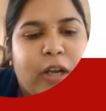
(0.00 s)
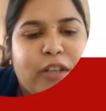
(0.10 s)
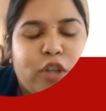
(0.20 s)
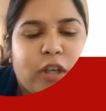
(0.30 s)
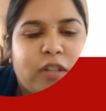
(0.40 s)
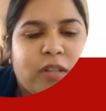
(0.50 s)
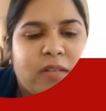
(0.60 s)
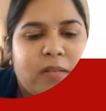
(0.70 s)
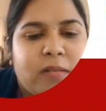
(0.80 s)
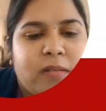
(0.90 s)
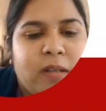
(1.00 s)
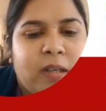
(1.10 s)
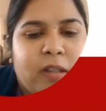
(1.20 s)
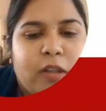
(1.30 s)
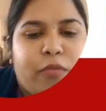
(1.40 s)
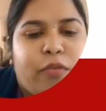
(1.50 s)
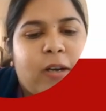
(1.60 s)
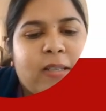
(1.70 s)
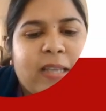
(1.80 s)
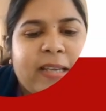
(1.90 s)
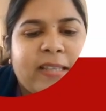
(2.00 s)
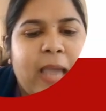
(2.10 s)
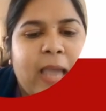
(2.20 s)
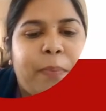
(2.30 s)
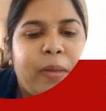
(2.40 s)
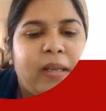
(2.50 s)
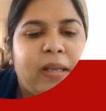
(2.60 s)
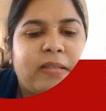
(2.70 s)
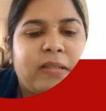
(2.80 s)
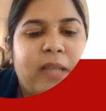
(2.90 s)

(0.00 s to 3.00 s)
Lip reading: conjunction. The first example is